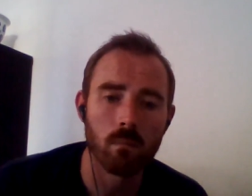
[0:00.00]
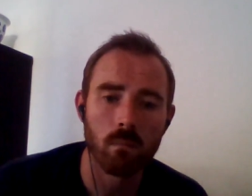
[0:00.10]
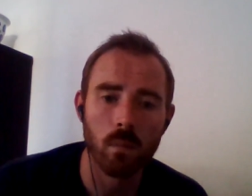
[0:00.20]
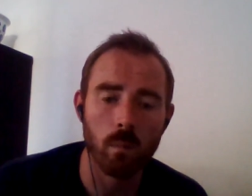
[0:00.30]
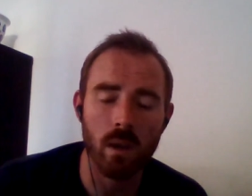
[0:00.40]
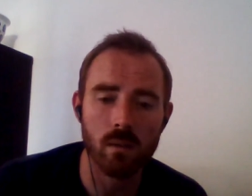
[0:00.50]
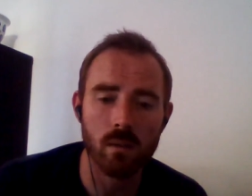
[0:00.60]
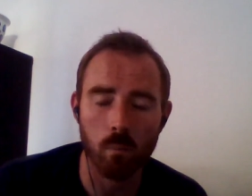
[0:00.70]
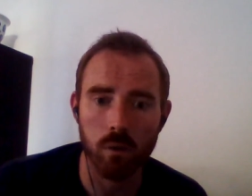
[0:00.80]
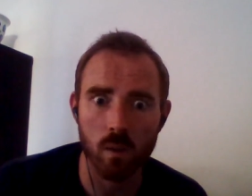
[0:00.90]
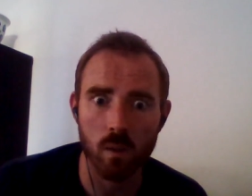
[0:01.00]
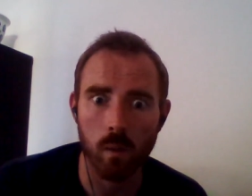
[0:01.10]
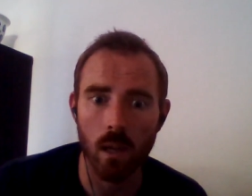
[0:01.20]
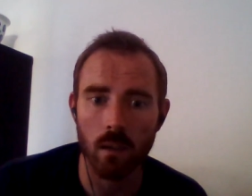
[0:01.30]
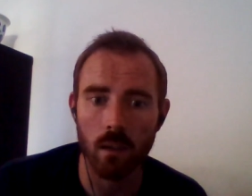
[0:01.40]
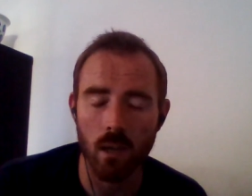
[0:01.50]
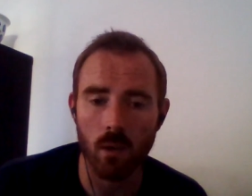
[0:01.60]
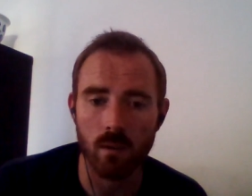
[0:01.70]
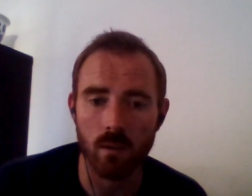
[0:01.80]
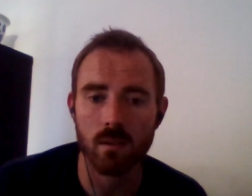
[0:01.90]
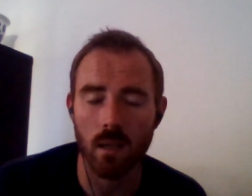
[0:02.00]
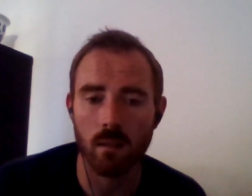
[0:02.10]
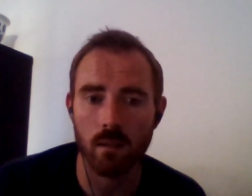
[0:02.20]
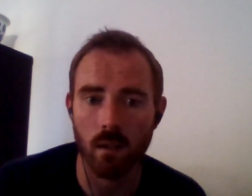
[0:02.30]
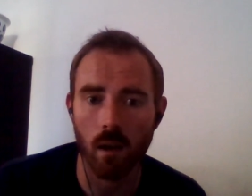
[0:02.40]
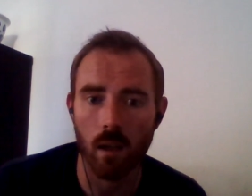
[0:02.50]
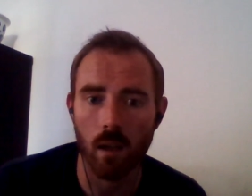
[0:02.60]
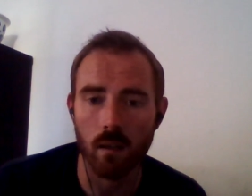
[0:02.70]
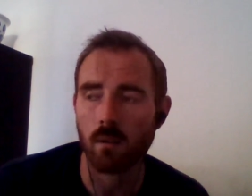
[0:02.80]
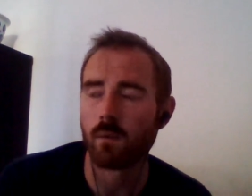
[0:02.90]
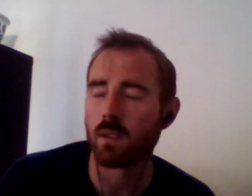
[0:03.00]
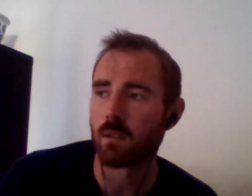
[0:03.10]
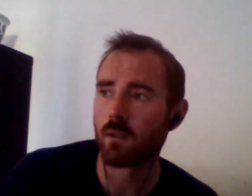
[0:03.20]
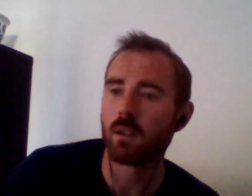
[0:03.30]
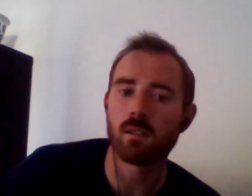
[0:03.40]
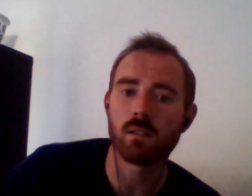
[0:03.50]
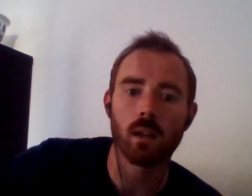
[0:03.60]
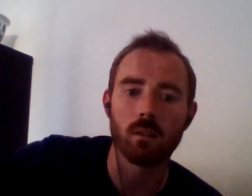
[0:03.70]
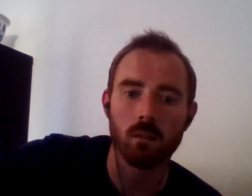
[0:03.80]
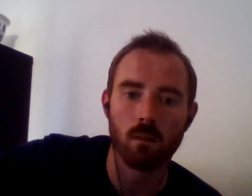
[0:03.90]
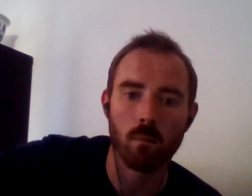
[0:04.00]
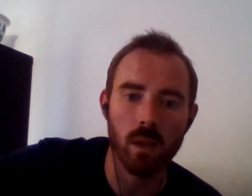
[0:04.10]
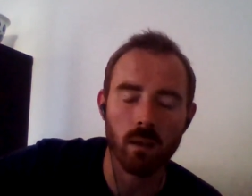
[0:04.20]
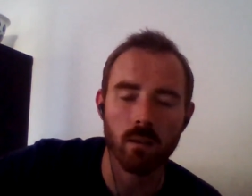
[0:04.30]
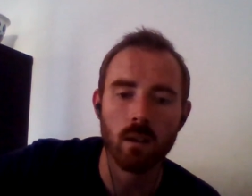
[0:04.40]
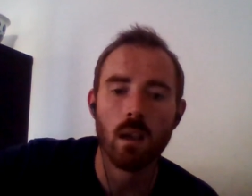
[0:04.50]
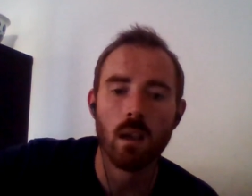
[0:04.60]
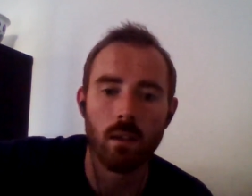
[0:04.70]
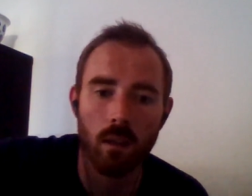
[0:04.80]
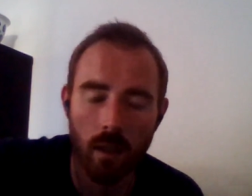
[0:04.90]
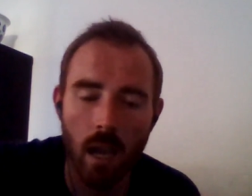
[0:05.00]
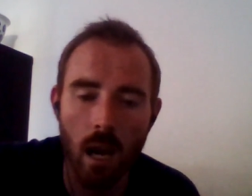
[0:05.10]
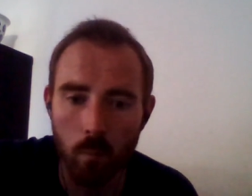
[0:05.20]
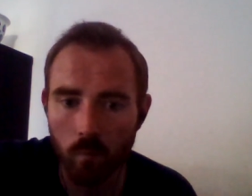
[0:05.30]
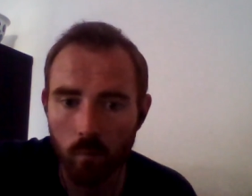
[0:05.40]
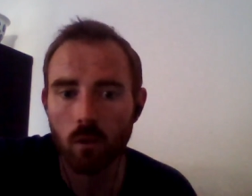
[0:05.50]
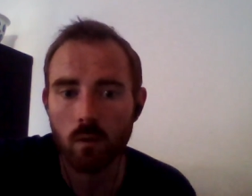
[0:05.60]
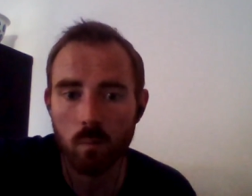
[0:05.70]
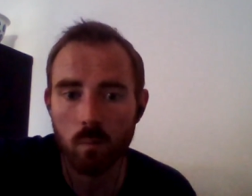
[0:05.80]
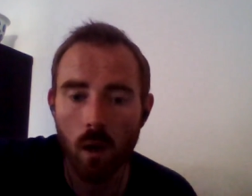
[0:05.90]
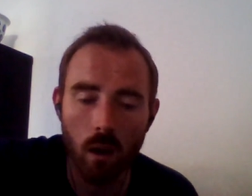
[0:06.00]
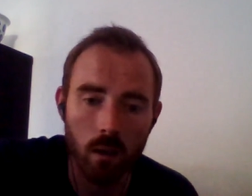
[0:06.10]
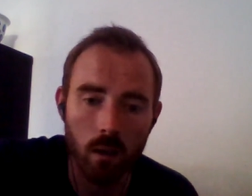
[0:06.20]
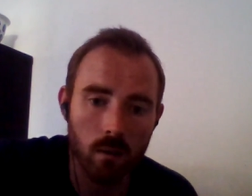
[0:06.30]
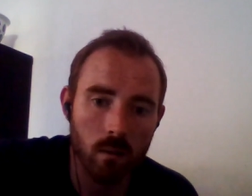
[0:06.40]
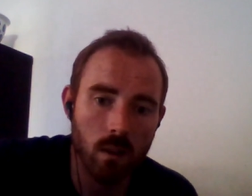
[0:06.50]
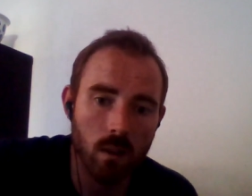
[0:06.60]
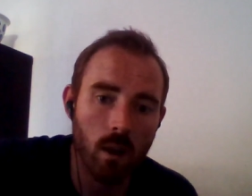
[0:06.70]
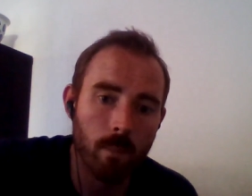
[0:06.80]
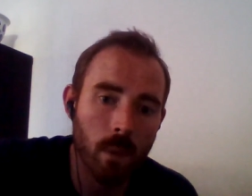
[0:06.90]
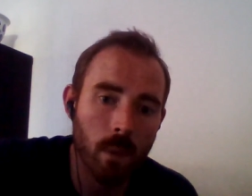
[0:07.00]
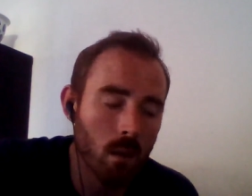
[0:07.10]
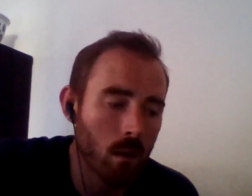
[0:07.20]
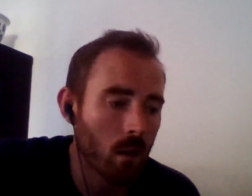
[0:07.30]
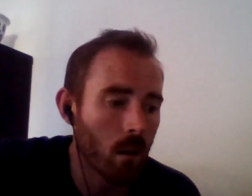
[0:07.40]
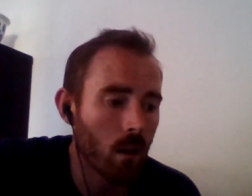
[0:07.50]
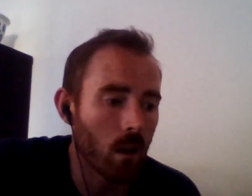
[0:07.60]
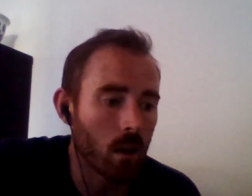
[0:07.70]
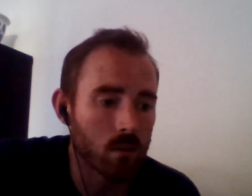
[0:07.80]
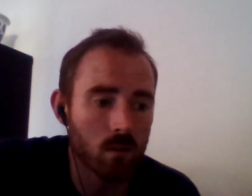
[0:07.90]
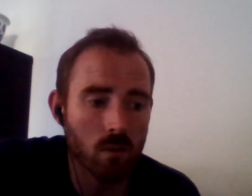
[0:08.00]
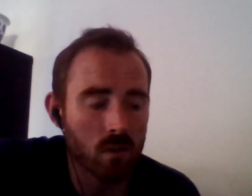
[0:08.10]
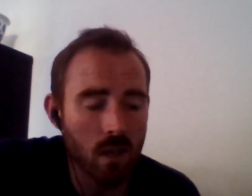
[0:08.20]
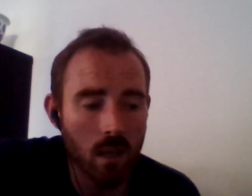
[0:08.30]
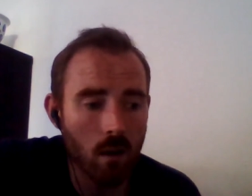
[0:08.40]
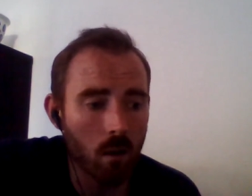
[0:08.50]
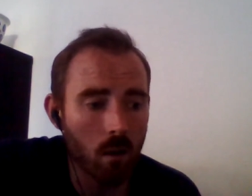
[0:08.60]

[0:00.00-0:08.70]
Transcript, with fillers: basically press play and then you can set the delay. So if it's 30 seconds or a minute, and then the camera runs behind time. Uh, so just set it up